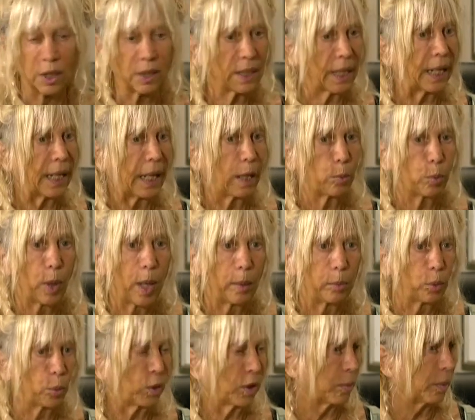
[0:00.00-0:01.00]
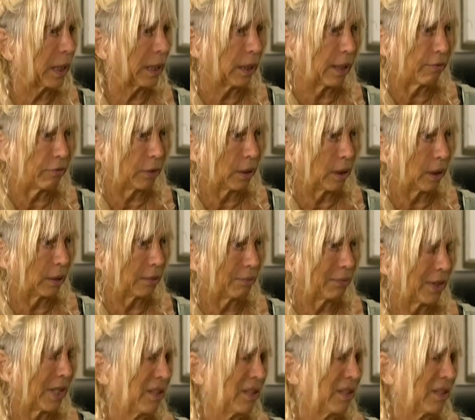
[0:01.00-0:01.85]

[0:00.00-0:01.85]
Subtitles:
It said I had a problem with my left lung.